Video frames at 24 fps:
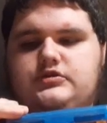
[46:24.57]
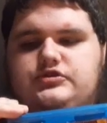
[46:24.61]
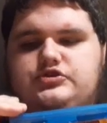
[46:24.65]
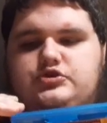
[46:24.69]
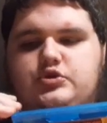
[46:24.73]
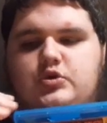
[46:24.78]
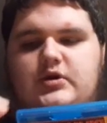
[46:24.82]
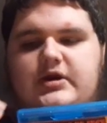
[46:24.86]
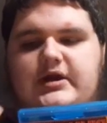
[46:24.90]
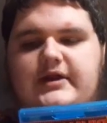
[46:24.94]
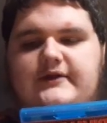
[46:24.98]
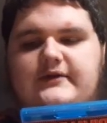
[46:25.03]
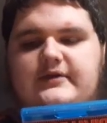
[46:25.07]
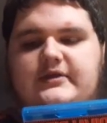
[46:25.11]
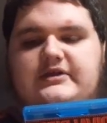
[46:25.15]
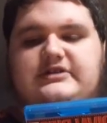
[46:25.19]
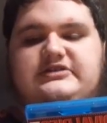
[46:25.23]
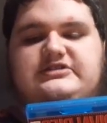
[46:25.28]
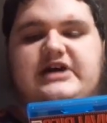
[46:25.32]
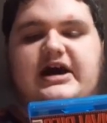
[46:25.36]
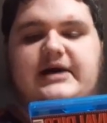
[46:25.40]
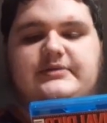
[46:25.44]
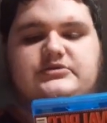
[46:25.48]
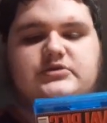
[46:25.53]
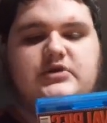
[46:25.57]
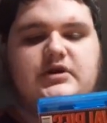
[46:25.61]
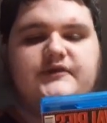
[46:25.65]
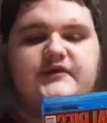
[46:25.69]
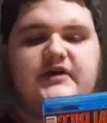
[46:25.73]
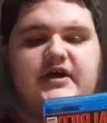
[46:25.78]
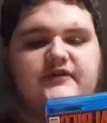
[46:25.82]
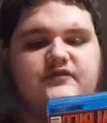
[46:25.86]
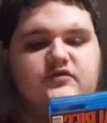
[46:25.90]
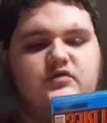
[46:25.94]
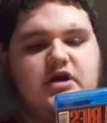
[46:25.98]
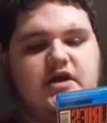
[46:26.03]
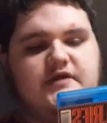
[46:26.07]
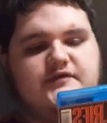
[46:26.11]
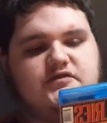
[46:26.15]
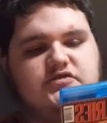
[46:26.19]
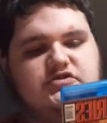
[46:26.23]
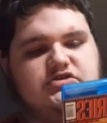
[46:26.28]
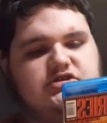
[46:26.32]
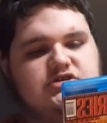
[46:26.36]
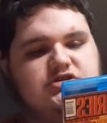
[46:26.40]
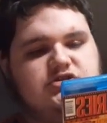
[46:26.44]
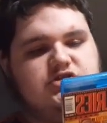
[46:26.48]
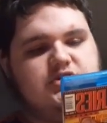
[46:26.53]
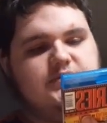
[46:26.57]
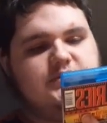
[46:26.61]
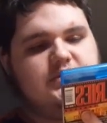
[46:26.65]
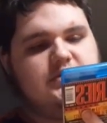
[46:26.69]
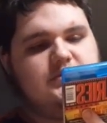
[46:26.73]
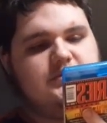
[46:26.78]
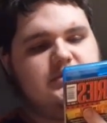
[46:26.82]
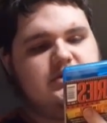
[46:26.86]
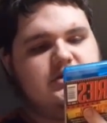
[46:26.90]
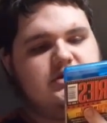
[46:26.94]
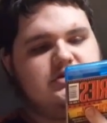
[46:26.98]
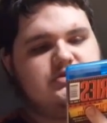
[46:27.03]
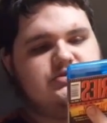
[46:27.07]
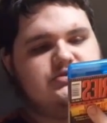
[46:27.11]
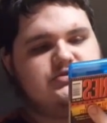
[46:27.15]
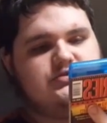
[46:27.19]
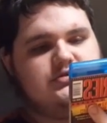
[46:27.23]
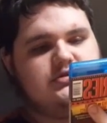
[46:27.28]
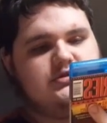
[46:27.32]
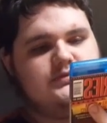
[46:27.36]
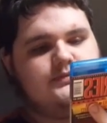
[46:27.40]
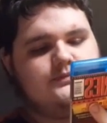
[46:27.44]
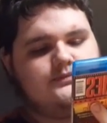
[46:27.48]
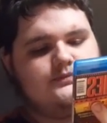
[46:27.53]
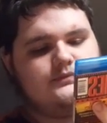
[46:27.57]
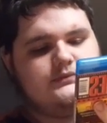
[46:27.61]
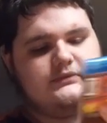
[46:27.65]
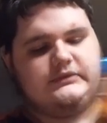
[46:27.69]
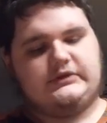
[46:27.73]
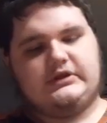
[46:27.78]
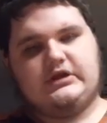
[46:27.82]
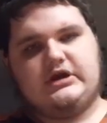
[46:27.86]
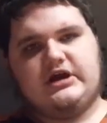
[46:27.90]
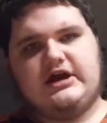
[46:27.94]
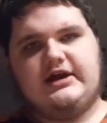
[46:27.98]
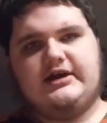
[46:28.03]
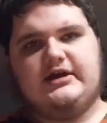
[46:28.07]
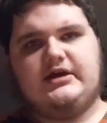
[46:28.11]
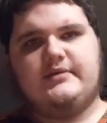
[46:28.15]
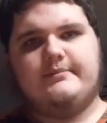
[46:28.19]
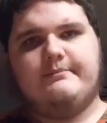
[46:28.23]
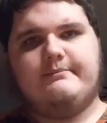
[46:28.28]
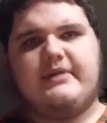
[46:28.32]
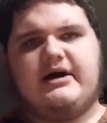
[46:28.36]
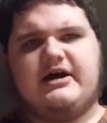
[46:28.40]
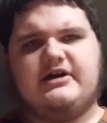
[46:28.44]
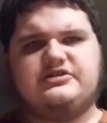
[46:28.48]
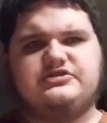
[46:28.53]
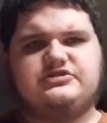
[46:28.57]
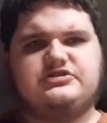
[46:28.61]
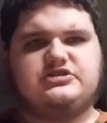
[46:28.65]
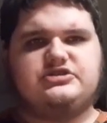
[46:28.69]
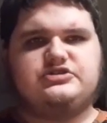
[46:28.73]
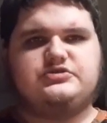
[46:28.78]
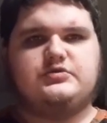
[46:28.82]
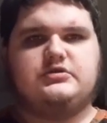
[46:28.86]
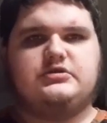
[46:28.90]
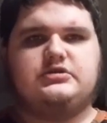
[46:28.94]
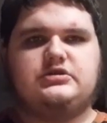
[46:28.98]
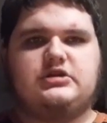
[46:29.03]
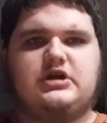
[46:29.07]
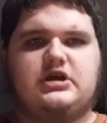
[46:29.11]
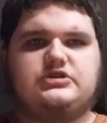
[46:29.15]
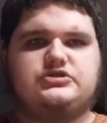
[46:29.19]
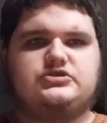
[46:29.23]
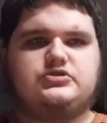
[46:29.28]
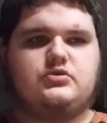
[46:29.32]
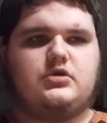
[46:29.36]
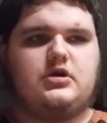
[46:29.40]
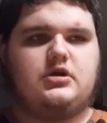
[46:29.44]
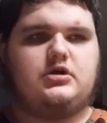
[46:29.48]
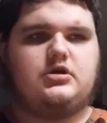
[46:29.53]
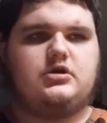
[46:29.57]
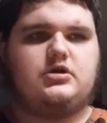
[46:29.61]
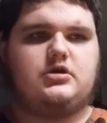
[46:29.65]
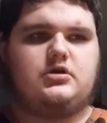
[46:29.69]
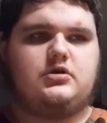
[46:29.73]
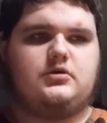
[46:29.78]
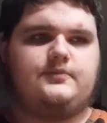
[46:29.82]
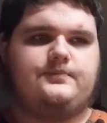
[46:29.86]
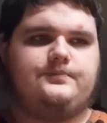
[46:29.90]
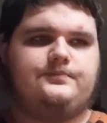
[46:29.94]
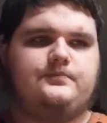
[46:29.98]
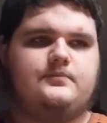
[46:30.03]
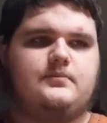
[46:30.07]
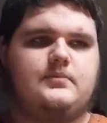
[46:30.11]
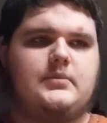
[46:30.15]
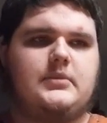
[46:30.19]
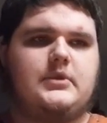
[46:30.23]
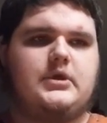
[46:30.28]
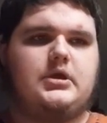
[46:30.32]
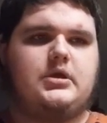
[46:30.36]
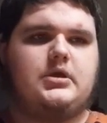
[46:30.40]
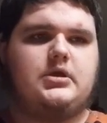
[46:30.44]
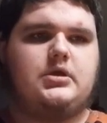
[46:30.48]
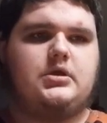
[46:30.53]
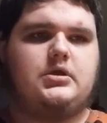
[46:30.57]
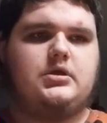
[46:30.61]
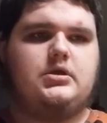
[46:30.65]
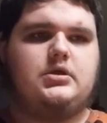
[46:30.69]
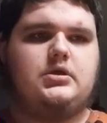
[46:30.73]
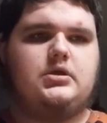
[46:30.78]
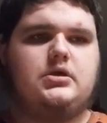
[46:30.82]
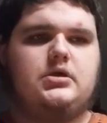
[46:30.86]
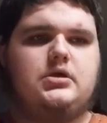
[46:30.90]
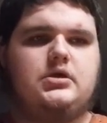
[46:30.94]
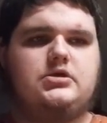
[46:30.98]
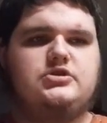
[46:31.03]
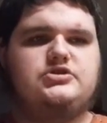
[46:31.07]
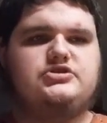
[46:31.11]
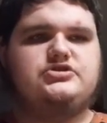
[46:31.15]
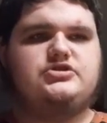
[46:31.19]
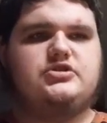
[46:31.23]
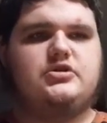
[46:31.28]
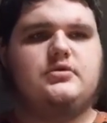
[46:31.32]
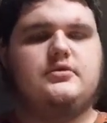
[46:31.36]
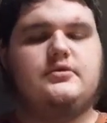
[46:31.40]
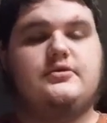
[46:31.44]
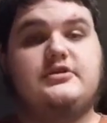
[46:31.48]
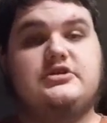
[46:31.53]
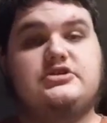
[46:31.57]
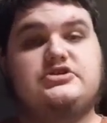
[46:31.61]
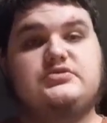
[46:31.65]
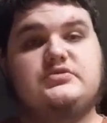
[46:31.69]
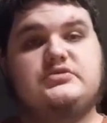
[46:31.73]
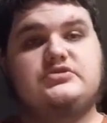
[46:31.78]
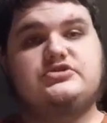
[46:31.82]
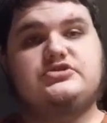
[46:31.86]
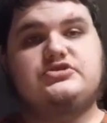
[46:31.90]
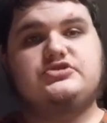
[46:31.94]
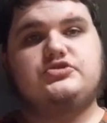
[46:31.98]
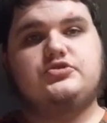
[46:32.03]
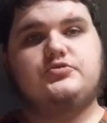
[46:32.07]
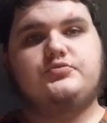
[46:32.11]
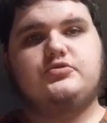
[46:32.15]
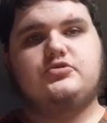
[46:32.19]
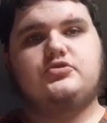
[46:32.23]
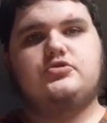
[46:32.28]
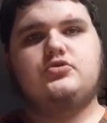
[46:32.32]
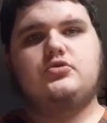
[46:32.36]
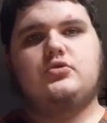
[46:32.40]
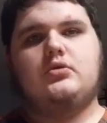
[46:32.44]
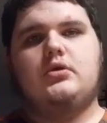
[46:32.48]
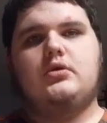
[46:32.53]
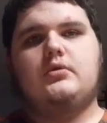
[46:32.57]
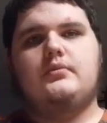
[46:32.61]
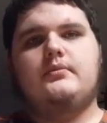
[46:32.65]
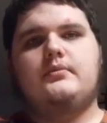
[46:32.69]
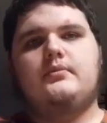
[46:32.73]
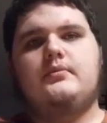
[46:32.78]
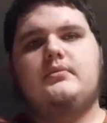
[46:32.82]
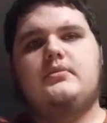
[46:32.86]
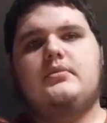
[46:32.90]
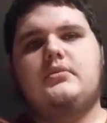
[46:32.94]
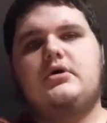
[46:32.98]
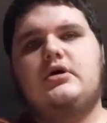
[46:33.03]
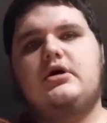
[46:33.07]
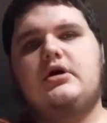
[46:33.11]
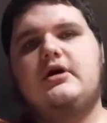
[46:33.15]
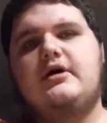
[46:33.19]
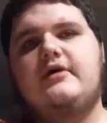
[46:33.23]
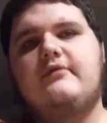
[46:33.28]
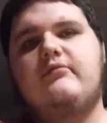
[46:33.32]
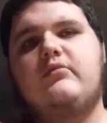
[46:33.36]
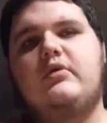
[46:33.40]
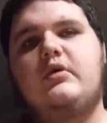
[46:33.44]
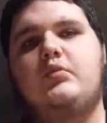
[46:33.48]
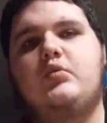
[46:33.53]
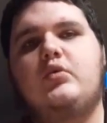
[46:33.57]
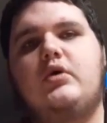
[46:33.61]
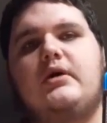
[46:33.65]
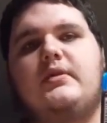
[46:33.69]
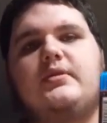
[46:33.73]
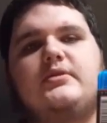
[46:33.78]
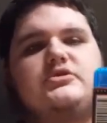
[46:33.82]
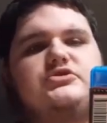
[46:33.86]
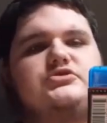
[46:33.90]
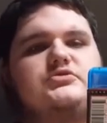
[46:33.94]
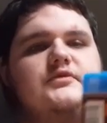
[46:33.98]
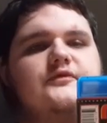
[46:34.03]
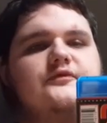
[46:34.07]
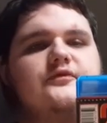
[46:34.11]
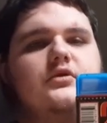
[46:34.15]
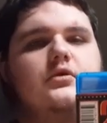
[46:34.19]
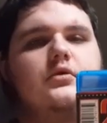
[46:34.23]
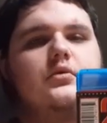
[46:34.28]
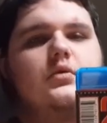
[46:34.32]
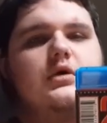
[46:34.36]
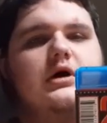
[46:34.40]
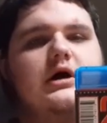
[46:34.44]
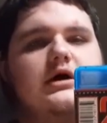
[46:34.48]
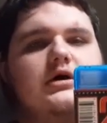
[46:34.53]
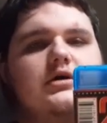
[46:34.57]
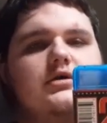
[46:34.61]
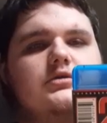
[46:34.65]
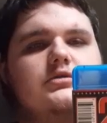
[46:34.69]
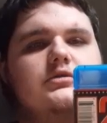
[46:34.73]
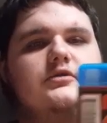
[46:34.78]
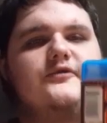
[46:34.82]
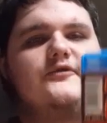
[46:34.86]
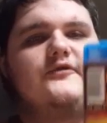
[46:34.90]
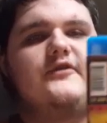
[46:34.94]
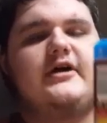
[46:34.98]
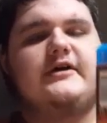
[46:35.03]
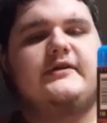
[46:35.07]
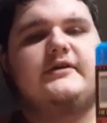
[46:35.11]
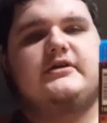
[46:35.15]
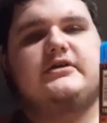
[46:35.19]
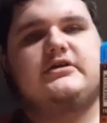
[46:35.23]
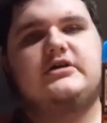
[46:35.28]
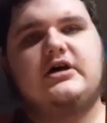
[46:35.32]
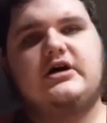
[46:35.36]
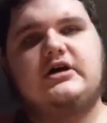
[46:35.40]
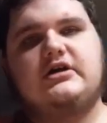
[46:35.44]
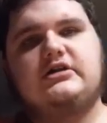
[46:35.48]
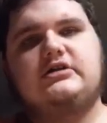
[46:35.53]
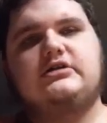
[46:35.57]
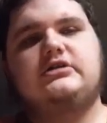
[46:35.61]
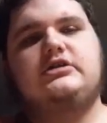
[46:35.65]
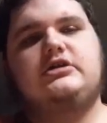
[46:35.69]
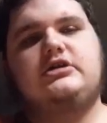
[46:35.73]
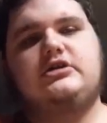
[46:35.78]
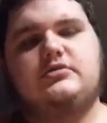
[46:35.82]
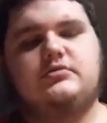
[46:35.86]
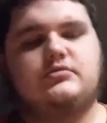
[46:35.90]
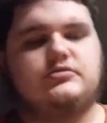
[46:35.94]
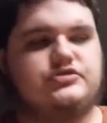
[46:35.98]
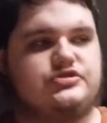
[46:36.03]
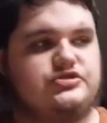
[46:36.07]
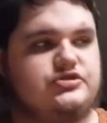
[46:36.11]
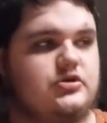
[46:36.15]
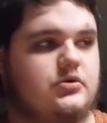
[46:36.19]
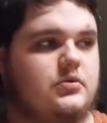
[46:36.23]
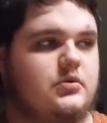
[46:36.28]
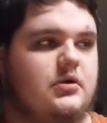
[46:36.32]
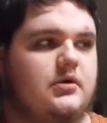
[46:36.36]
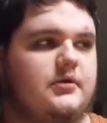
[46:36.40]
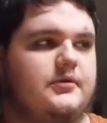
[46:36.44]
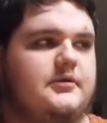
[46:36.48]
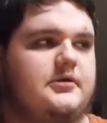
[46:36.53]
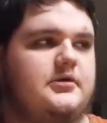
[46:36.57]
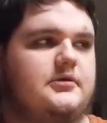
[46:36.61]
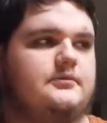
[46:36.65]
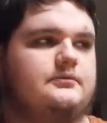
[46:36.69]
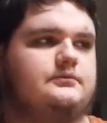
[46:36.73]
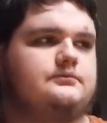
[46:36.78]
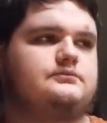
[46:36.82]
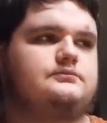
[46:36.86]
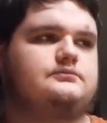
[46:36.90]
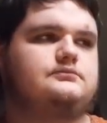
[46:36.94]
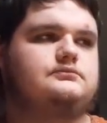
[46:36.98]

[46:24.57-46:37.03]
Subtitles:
The top 25 rivals in WWE history. I unboxed this one not too long ago. So this one's super cool. I've been wanting this one for a while. Finally got it, and it was so worth it.